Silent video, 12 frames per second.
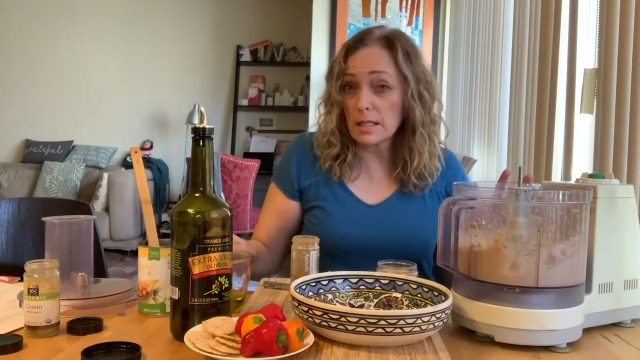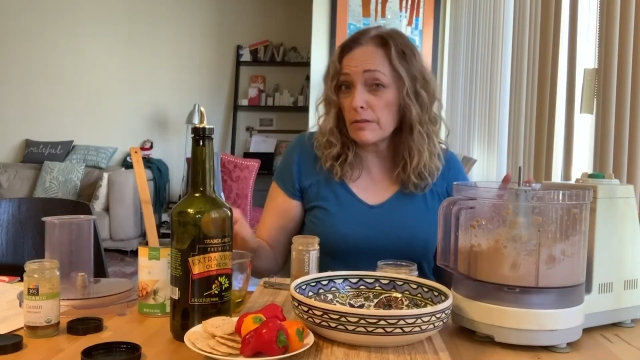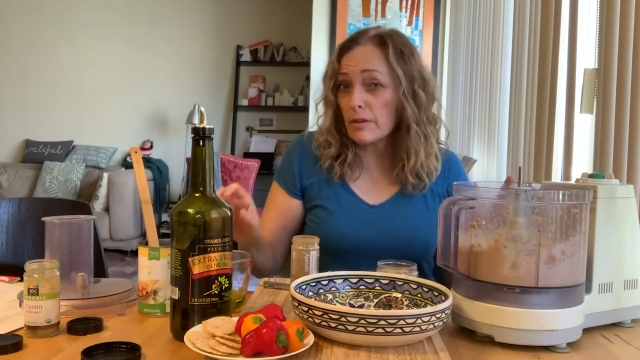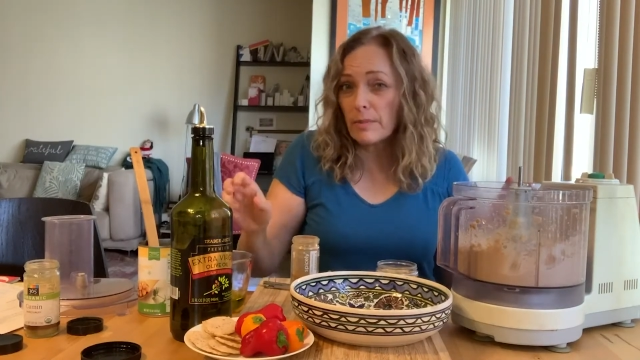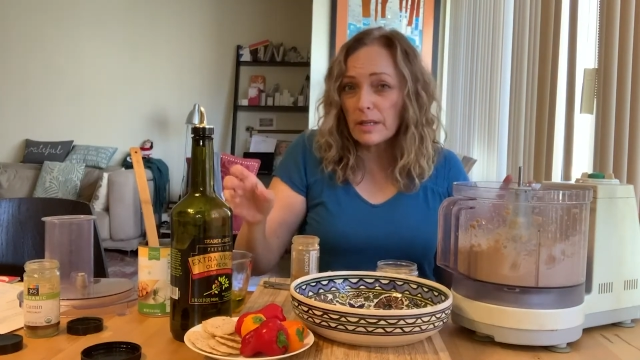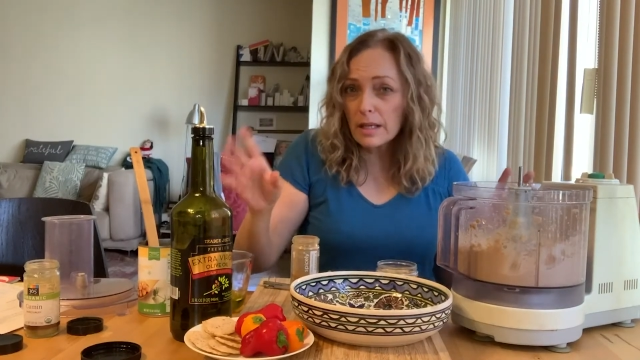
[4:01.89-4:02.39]

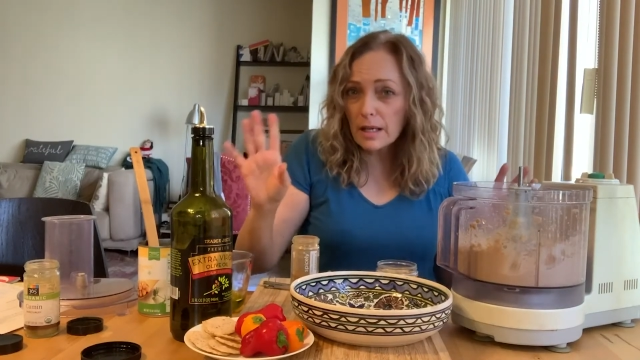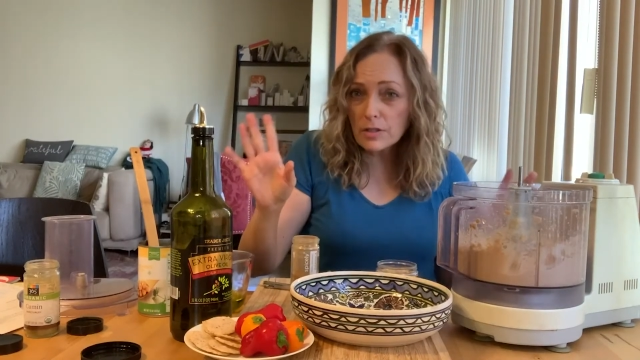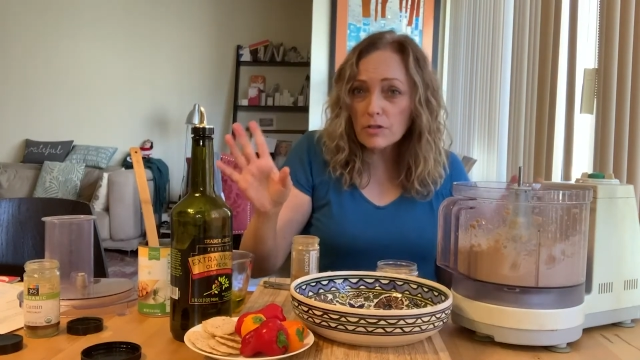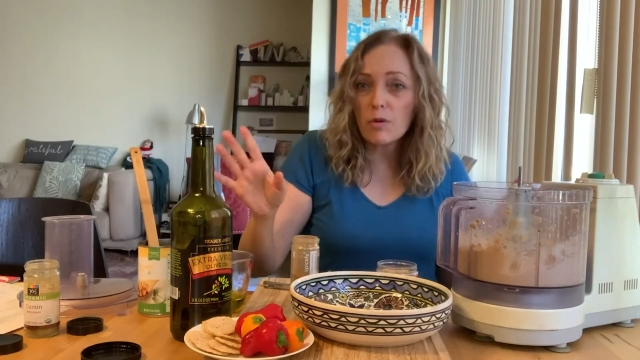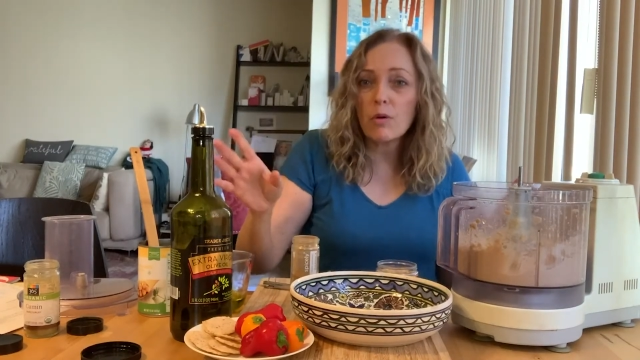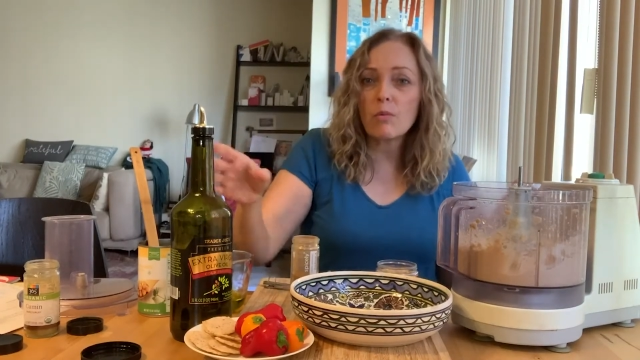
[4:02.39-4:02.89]
Everybody has
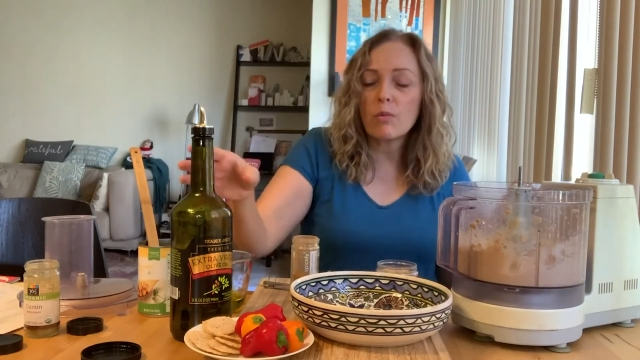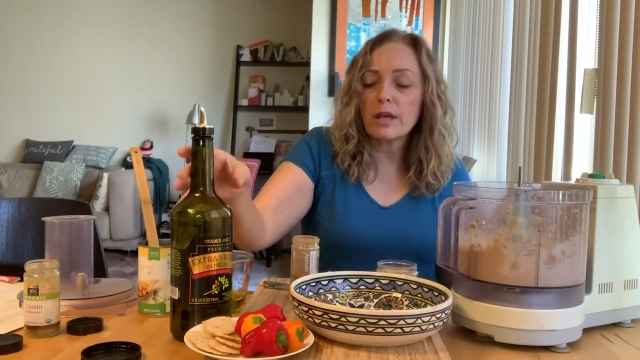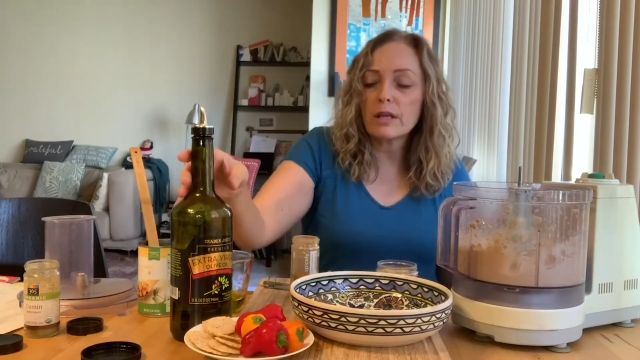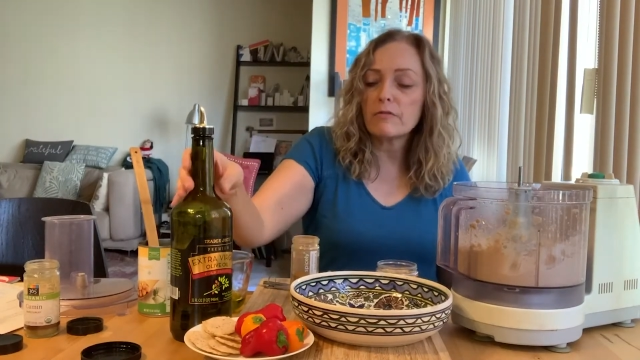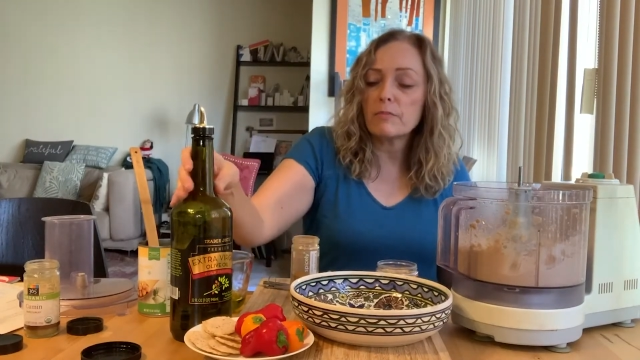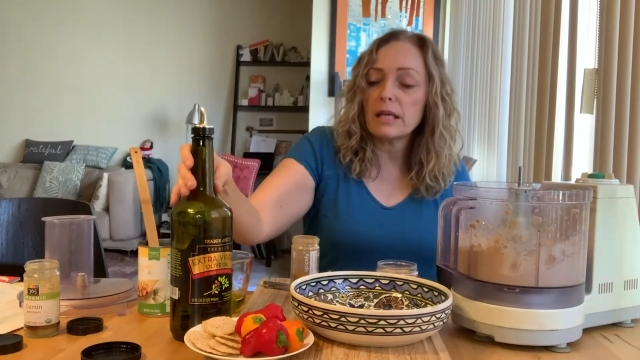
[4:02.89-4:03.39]
their own way
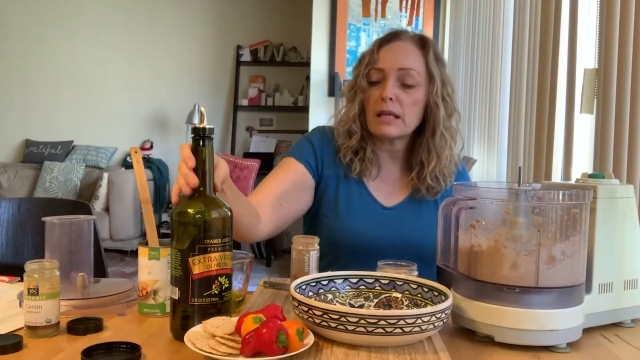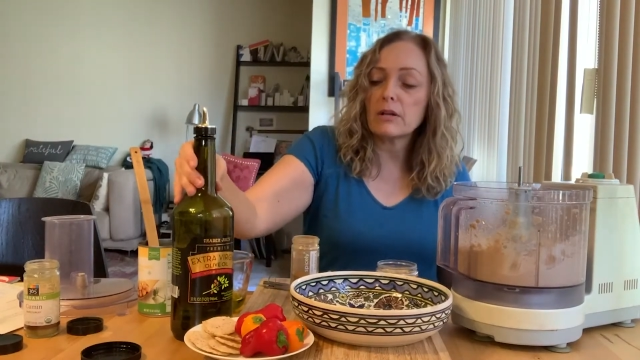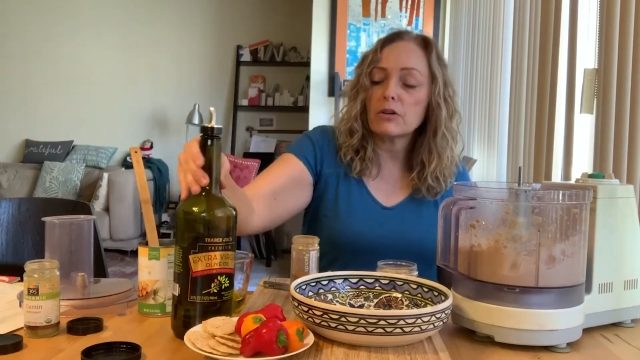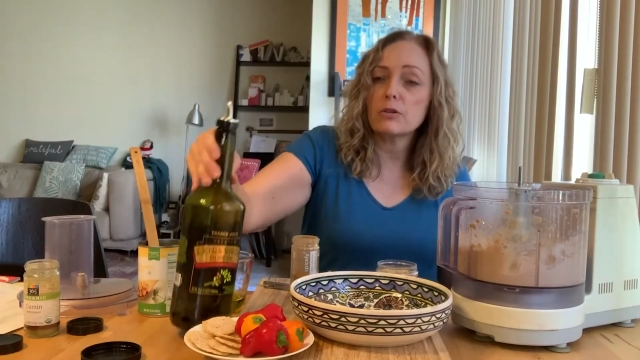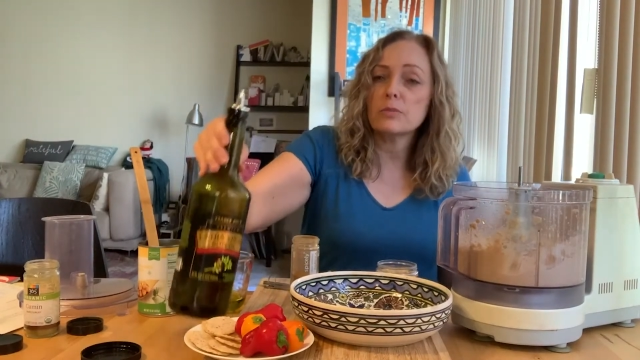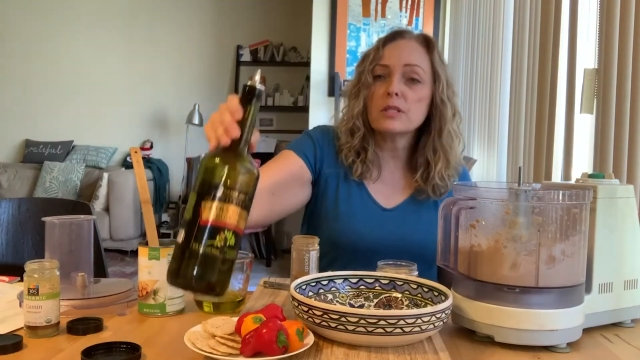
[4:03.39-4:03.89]
of making
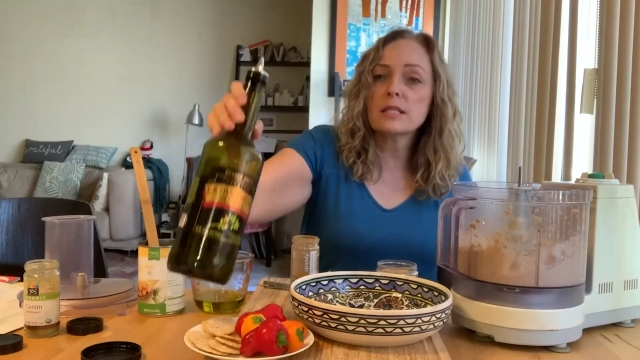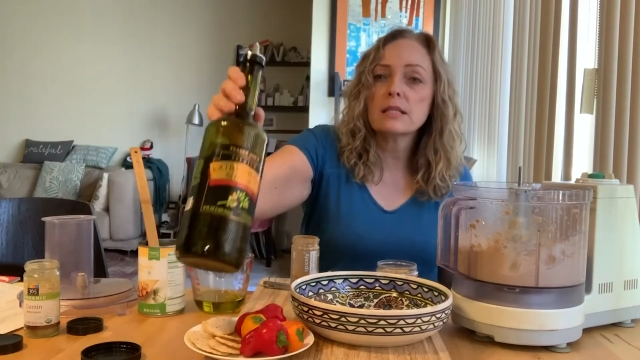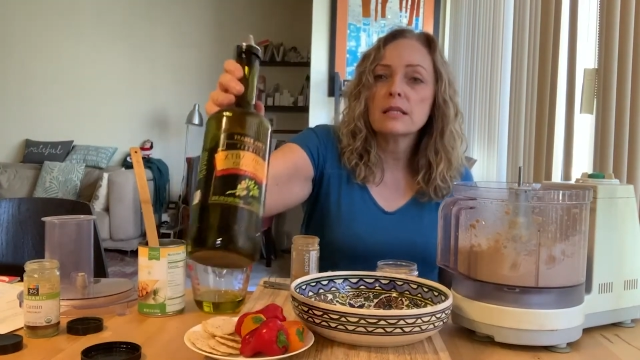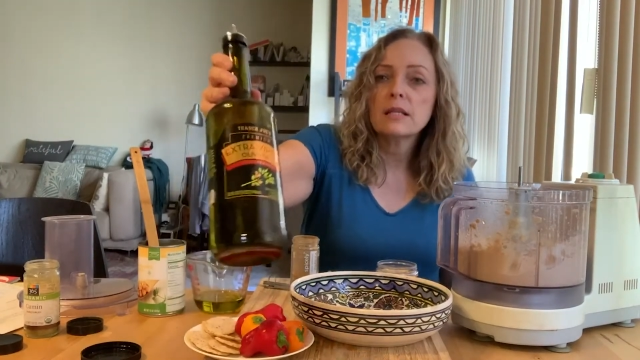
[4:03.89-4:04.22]
hummus.